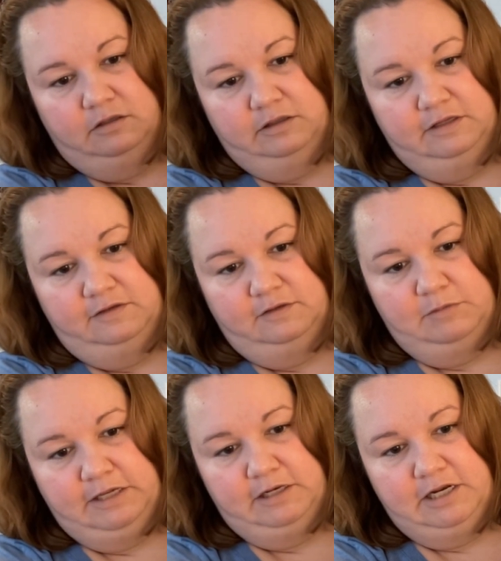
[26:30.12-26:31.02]
This is
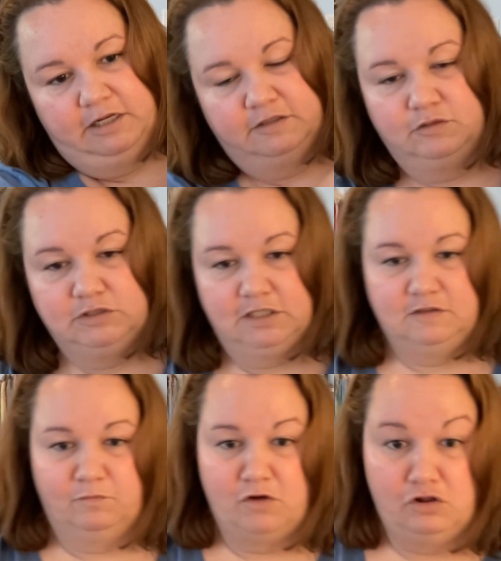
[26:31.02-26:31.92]
magnetic, so it
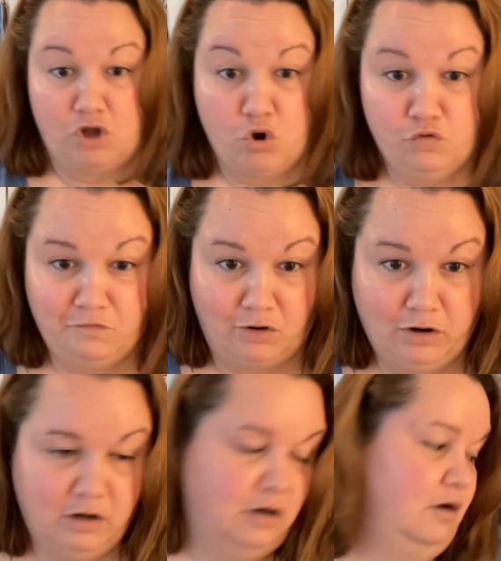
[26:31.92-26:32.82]
doesn't fall
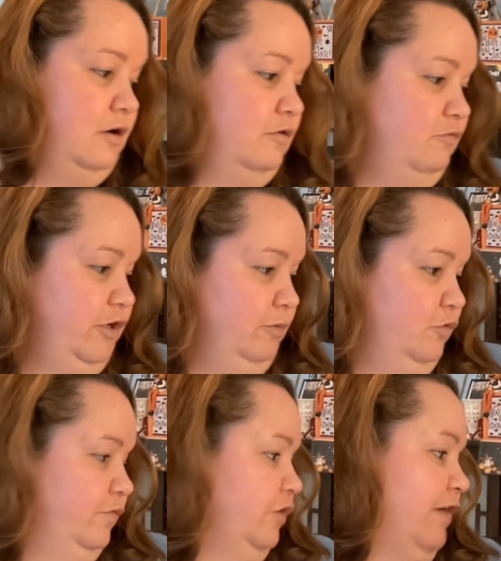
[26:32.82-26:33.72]
over when you're
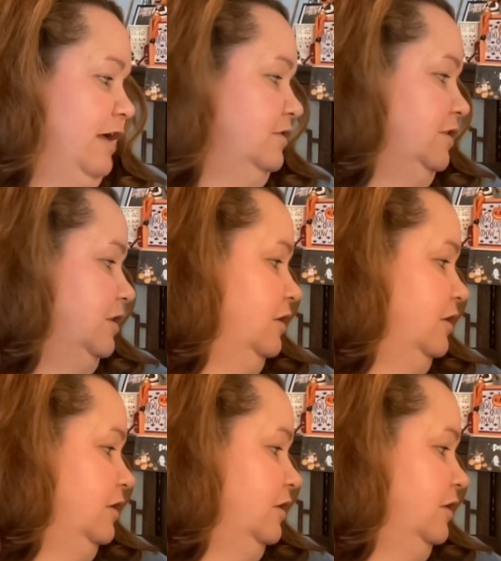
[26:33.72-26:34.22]
moving around